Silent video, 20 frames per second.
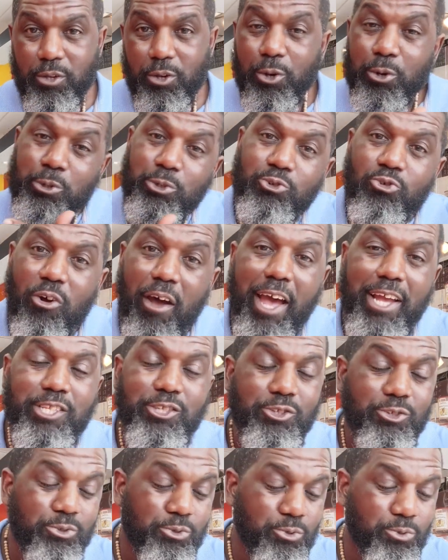who try
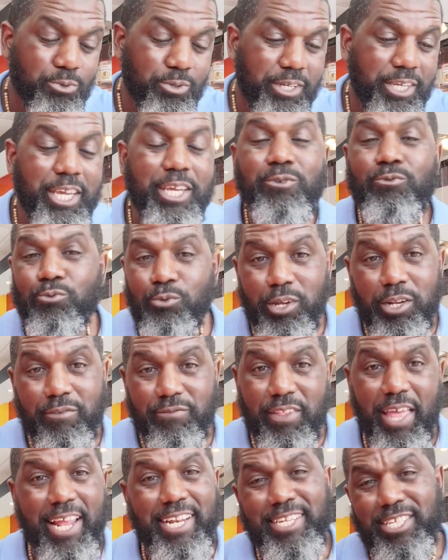to get rid
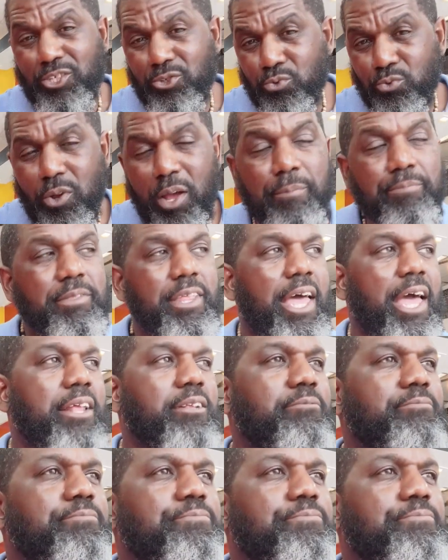of that, disrupt that.